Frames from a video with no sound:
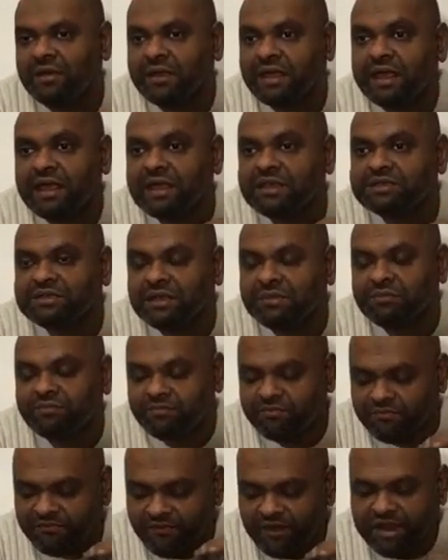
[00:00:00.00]
he's a
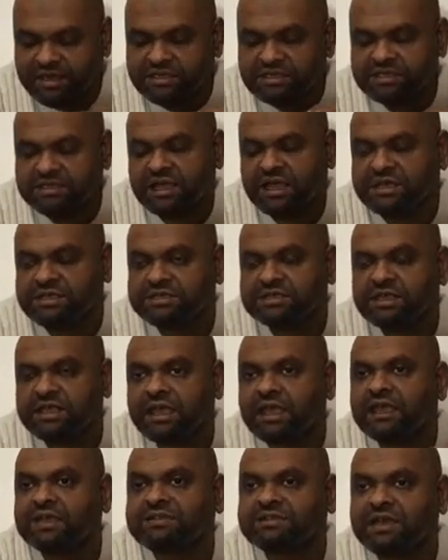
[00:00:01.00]

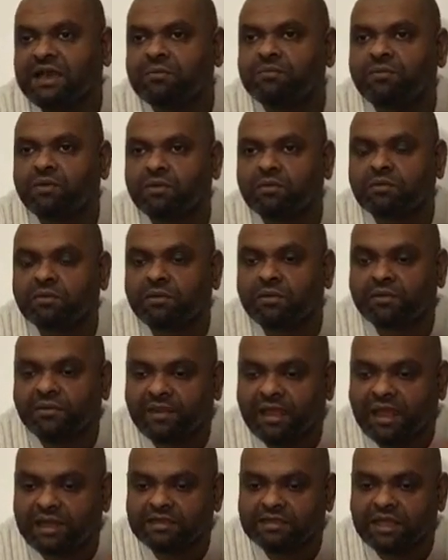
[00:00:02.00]
fantastic example
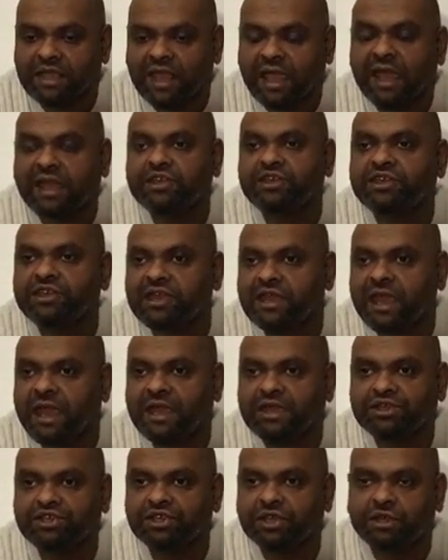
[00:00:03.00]
that
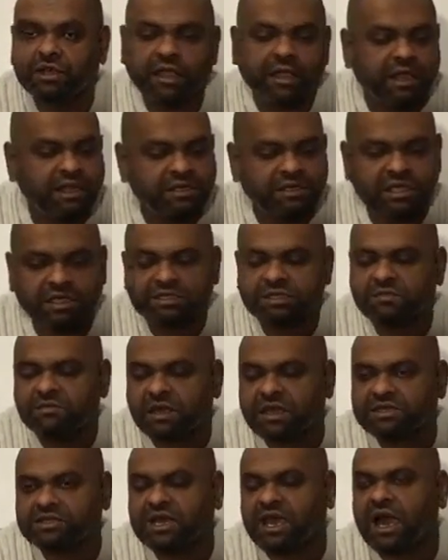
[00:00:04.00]
education, it doesn't
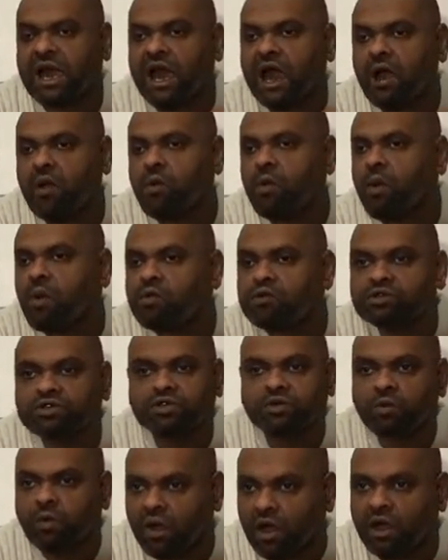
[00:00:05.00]
matter how old
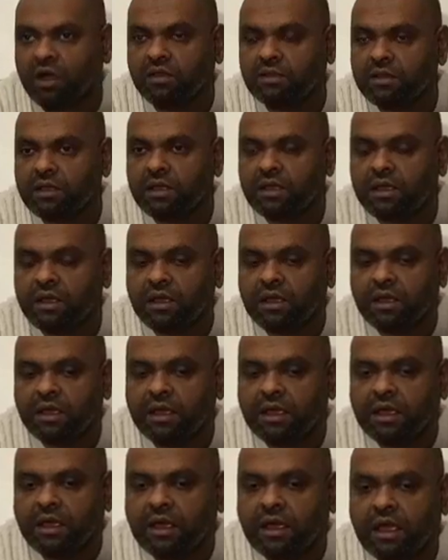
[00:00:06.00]
you are,
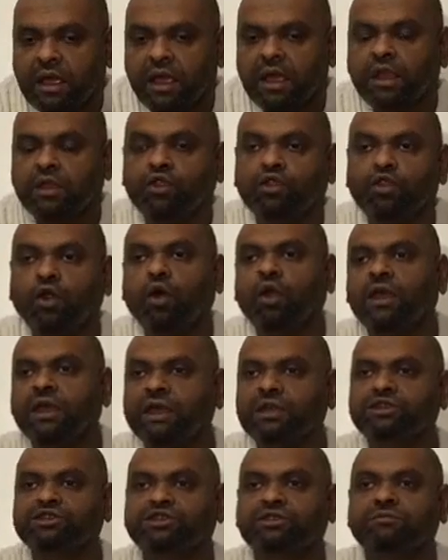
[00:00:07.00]

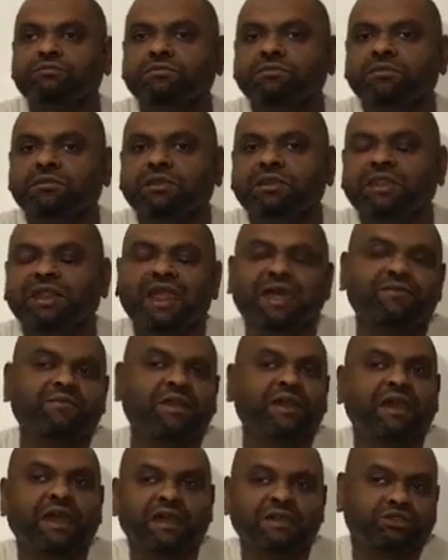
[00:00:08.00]
knowledge never
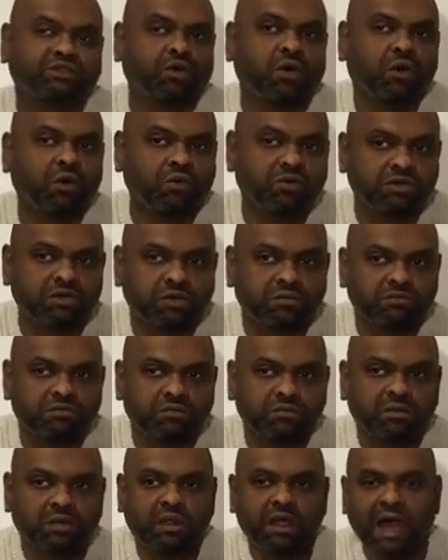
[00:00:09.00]
gets old,
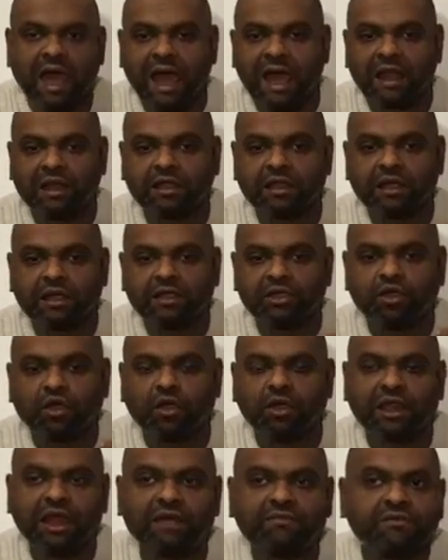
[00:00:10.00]
and you're
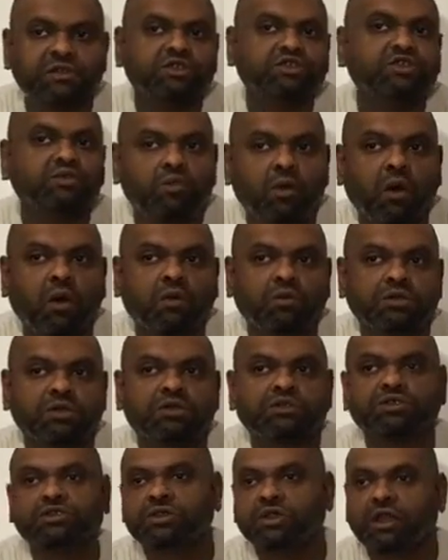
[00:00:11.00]
never too old
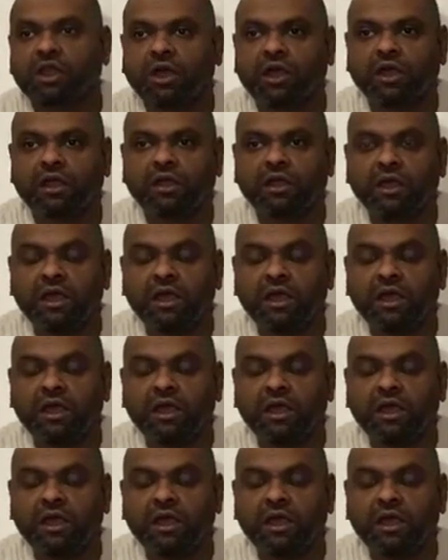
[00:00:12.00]
to learn.